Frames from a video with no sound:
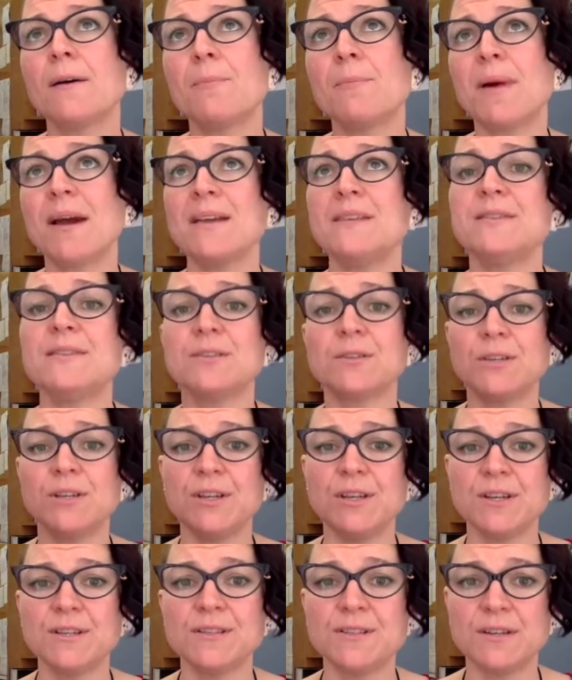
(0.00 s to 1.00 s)
based on
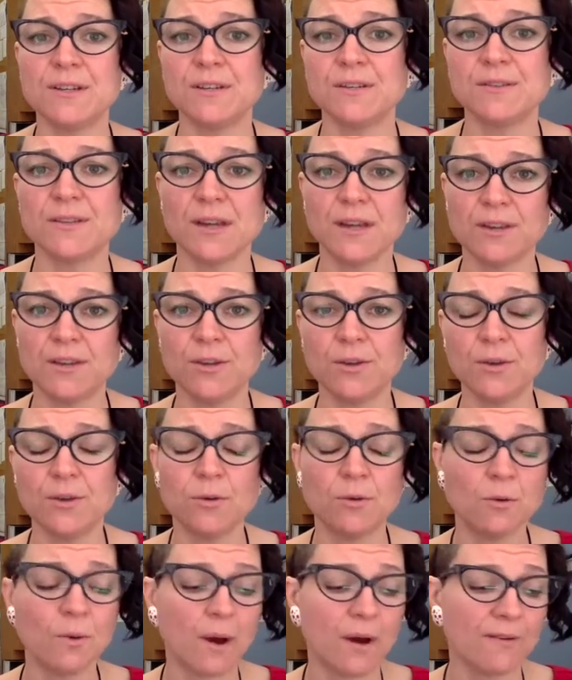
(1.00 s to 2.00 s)
an incident that
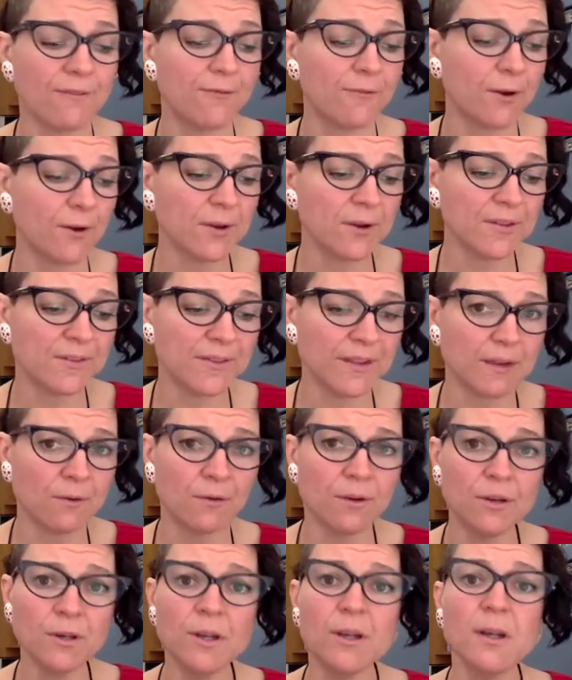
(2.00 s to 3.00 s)
you are focusing
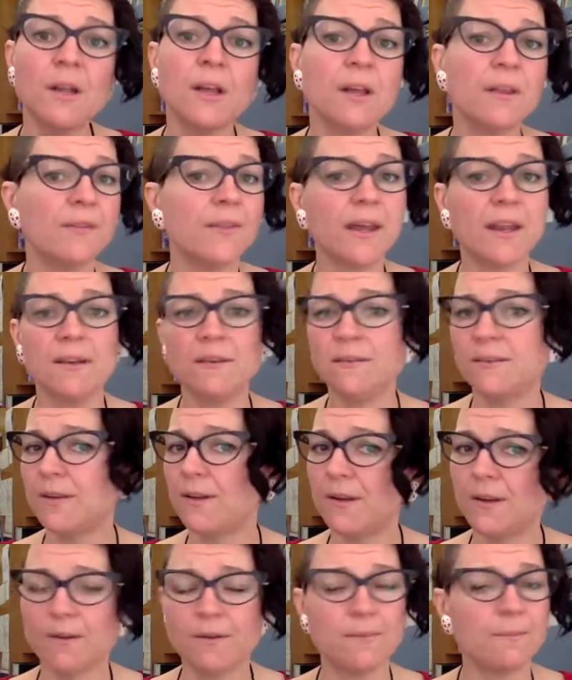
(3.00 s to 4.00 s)
on, then,
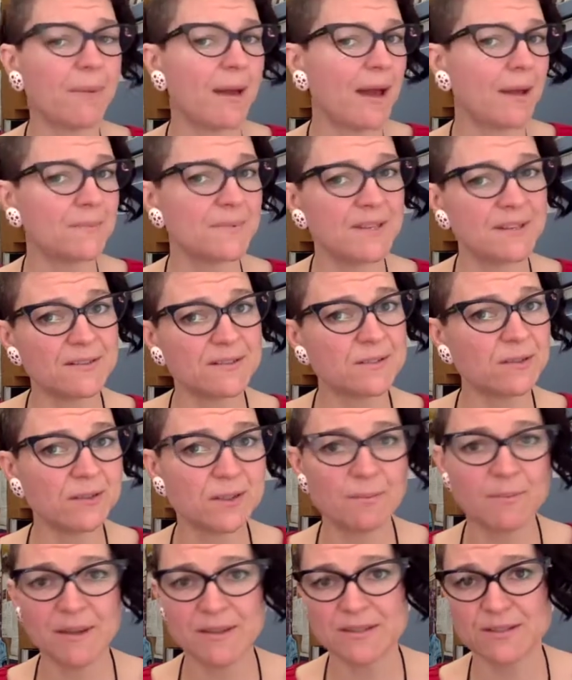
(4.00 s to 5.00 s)
perhaps it's not
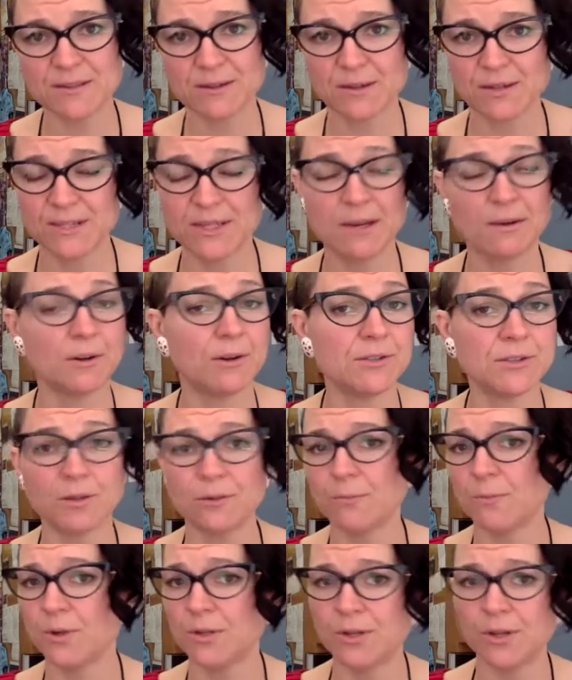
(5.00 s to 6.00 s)
the best idea. I
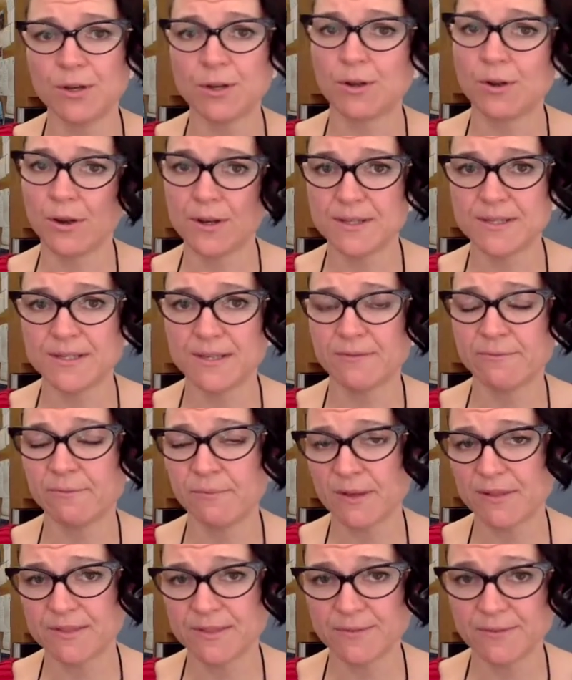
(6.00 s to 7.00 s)
don't want you to go to 7
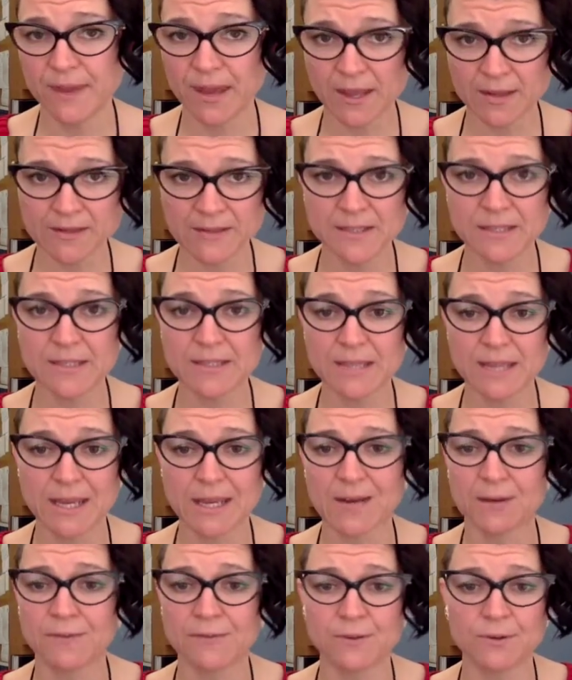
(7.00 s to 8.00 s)
months of counselling to
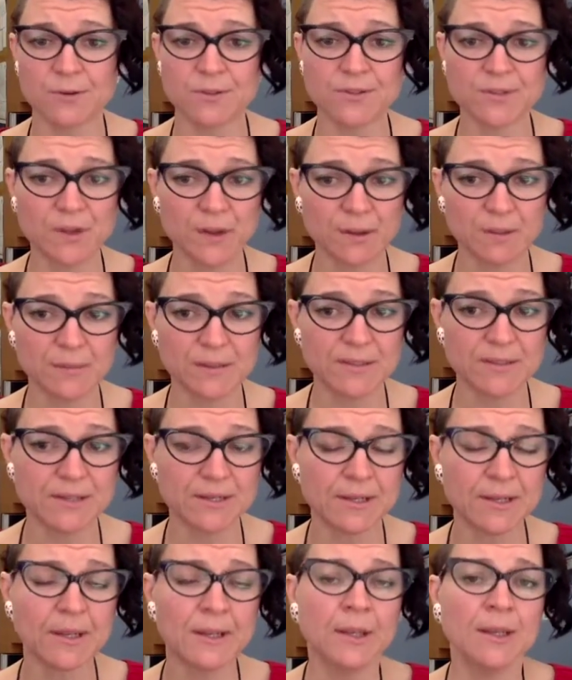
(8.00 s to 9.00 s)
get over an assignment.
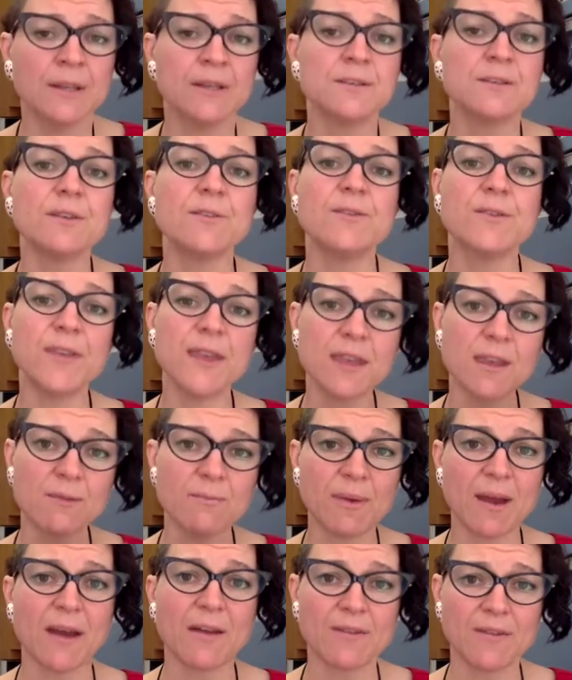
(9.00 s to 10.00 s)
So think
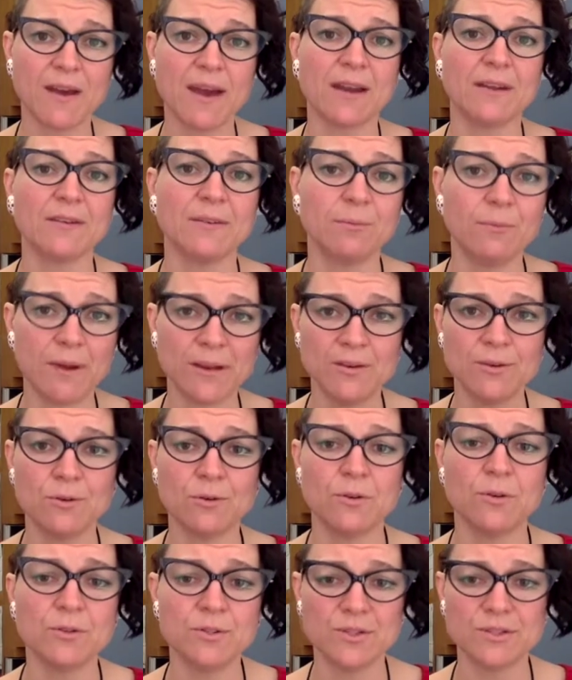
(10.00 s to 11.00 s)
about that when
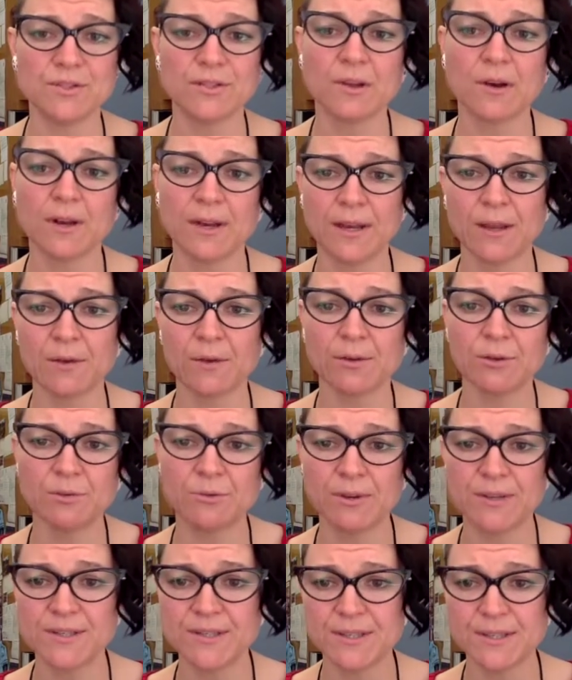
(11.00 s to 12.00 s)
you're deciding on
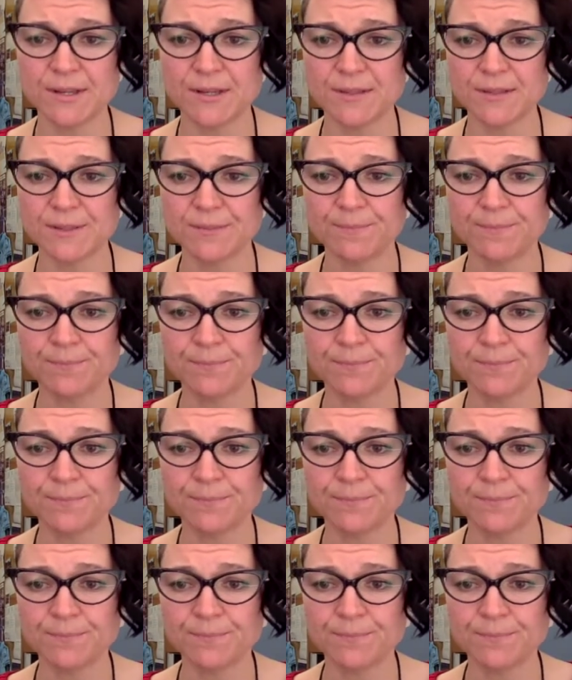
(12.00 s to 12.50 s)
your incident.